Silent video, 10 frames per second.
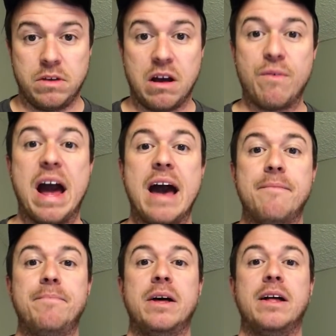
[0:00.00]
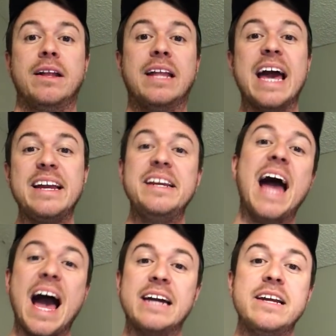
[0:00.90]
All right? Late
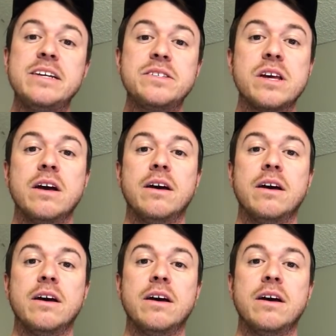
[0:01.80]
90s,